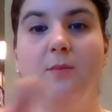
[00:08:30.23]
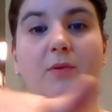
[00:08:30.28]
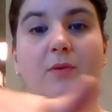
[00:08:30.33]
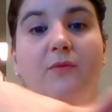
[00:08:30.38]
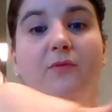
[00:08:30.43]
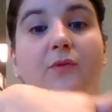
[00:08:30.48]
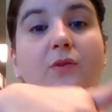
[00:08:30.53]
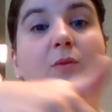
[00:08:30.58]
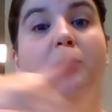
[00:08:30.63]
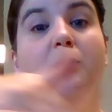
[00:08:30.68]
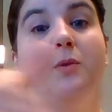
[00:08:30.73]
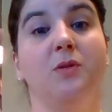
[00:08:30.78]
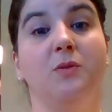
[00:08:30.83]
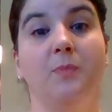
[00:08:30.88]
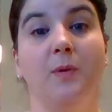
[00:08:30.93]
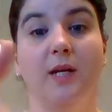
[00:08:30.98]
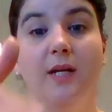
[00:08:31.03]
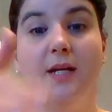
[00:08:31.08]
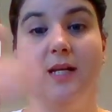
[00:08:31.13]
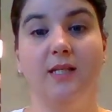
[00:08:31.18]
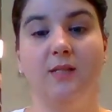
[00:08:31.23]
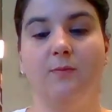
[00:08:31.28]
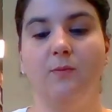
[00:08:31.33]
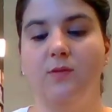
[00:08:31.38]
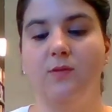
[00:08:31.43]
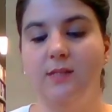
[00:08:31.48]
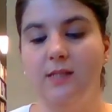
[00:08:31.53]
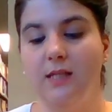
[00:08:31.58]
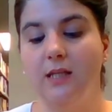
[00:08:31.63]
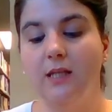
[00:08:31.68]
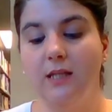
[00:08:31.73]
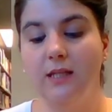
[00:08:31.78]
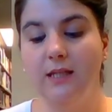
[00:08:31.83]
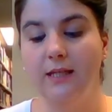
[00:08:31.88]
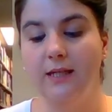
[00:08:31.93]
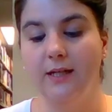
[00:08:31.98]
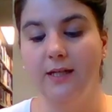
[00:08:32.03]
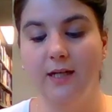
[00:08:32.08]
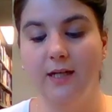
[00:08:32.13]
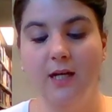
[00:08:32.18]
but for the most part, it's mostly
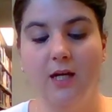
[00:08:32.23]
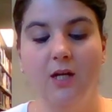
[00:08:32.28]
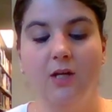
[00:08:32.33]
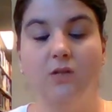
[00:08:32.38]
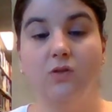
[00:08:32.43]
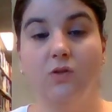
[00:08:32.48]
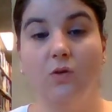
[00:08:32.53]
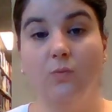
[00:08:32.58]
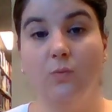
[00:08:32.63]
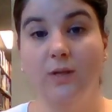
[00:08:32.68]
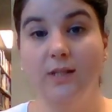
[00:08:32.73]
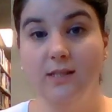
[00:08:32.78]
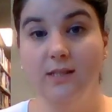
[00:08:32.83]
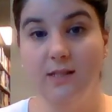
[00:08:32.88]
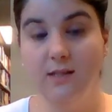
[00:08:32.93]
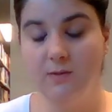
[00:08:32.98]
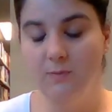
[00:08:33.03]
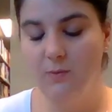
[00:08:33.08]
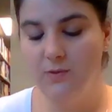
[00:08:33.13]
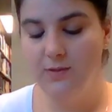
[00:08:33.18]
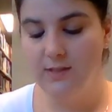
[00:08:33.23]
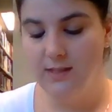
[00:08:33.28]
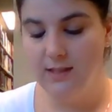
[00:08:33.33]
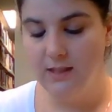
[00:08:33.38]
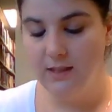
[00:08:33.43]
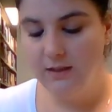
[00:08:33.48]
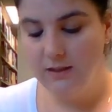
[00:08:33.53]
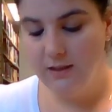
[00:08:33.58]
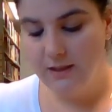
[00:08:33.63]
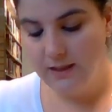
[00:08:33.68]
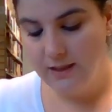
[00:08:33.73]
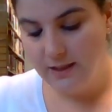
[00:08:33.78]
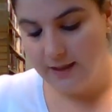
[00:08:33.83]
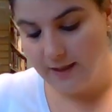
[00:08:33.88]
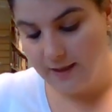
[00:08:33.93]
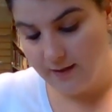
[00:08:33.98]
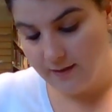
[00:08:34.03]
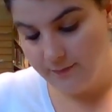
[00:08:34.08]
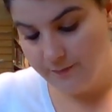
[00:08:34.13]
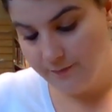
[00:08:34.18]
clear. So once it's mostly
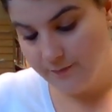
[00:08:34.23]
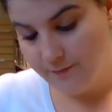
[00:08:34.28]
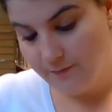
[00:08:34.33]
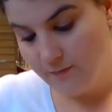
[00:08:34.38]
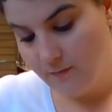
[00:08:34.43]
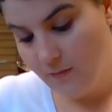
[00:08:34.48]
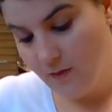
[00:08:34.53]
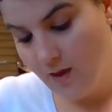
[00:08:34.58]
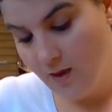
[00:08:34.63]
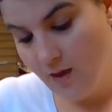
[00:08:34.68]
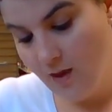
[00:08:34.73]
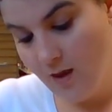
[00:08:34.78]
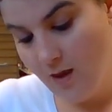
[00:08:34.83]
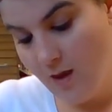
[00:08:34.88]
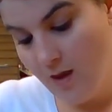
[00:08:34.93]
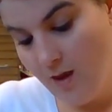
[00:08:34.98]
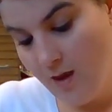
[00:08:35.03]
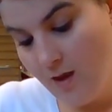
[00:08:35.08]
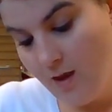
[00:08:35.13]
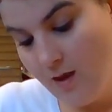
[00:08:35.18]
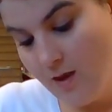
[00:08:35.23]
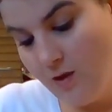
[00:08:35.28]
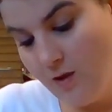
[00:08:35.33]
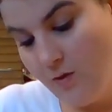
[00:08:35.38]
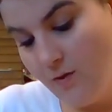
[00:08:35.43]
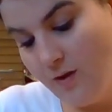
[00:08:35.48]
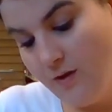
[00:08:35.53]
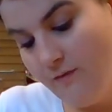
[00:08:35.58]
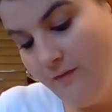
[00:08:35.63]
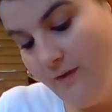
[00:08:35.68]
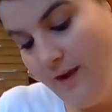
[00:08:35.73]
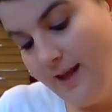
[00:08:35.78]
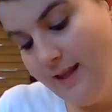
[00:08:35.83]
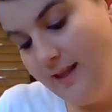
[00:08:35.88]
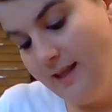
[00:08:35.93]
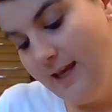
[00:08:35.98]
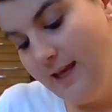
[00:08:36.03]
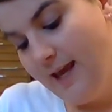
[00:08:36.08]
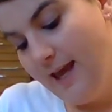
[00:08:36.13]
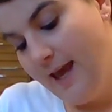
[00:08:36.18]
clear, you can
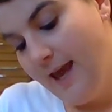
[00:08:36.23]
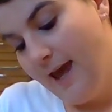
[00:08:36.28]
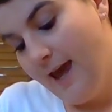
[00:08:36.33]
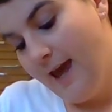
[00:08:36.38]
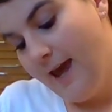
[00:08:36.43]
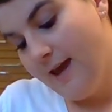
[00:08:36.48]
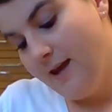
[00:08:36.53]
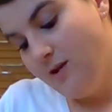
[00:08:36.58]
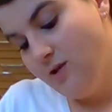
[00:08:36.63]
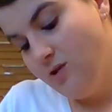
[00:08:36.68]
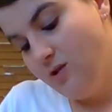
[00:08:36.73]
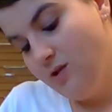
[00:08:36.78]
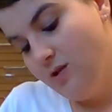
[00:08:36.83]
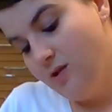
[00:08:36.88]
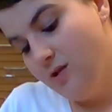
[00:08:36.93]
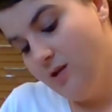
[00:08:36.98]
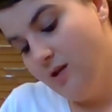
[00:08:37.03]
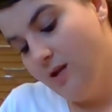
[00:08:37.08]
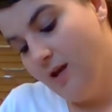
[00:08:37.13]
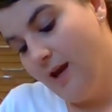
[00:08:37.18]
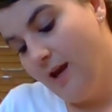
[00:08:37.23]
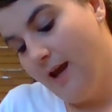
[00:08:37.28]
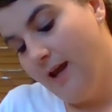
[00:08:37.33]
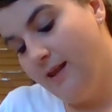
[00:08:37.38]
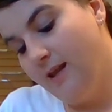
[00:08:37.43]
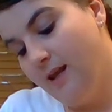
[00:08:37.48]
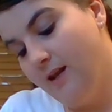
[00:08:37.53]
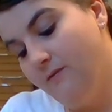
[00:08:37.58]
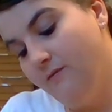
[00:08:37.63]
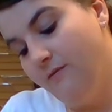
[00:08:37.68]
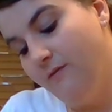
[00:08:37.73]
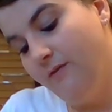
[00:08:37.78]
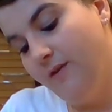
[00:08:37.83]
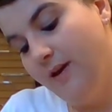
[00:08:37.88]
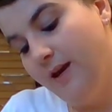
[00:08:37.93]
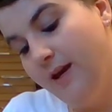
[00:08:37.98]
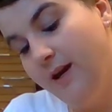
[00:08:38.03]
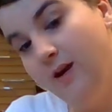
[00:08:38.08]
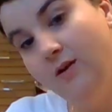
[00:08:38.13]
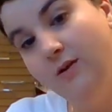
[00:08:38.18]
find the edge and then
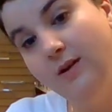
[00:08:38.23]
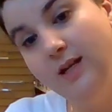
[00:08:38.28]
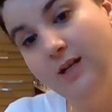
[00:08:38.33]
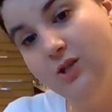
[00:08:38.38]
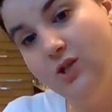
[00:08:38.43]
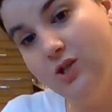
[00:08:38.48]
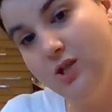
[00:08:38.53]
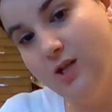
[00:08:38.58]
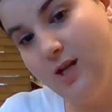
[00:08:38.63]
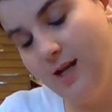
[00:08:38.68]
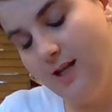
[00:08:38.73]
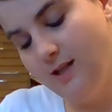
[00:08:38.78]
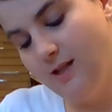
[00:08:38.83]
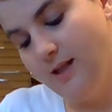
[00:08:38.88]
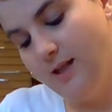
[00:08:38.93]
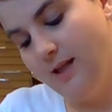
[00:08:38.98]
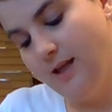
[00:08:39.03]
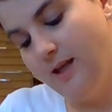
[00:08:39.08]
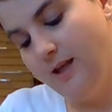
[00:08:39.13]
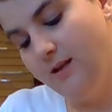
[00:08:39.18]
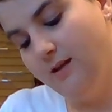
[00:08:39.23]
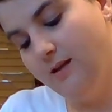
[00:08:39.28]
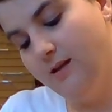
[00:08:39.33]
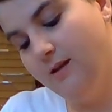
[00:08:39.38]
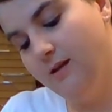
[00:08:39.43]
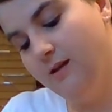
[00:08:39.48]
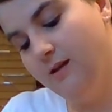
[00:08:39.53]
very gently